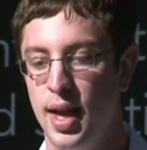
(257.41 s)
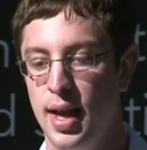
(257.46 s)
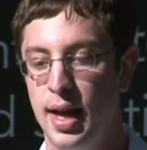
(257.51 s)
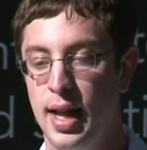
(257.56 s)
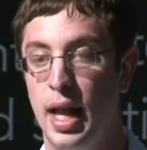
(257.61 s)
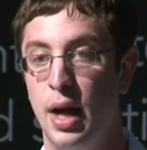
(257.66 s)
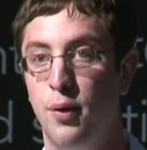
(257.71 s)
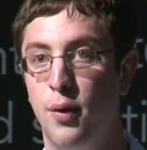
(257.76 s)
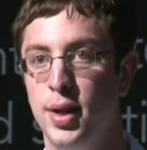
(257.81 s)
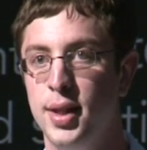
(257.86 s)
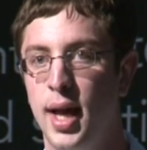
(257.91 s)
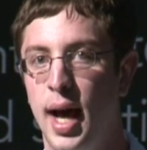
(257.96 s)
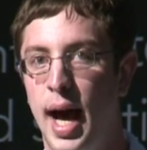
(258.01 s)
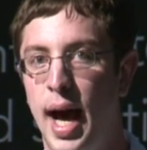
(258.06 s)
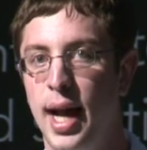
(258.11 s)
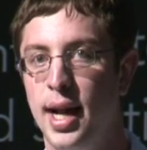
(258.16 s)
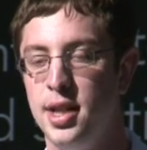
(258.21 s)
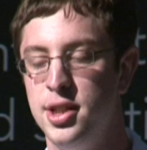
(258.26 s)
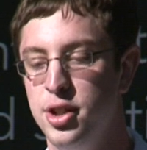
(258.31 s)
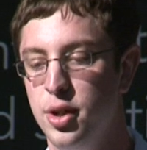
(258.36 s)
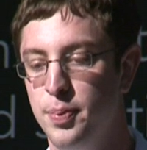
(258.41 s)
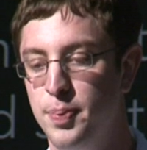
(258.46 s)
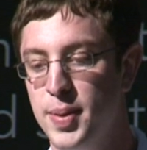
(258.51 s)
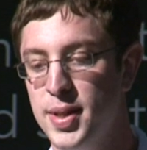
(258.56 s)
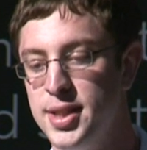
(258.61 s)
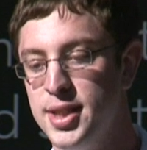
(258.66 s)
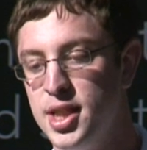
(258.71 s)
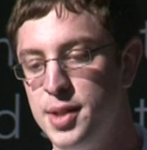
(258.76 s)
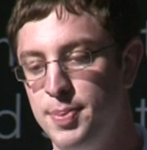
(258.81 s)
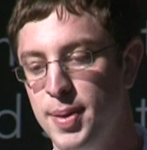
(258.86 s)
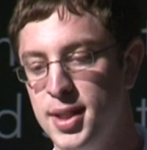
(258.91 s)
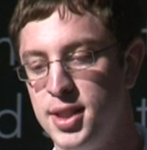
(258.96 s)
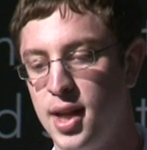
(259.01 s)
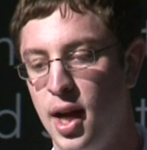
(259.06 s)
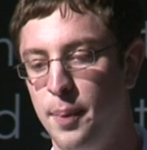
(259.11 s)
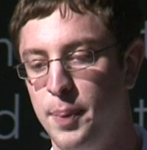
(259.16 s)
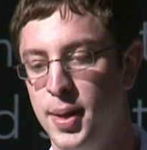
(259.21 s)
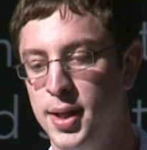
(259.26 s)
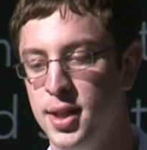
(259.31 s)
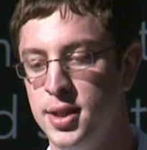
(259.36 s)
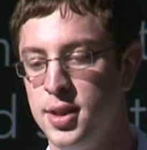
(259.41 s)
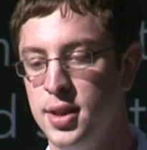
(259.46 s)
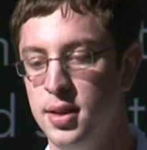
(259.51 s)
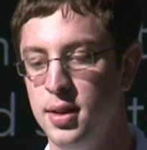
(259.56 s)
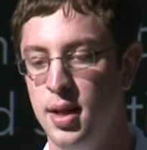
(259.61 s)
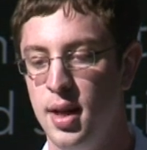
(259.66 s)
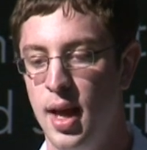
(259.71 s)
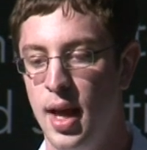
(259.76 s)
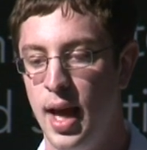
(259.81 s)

And I won the ISU Business Pitch Competition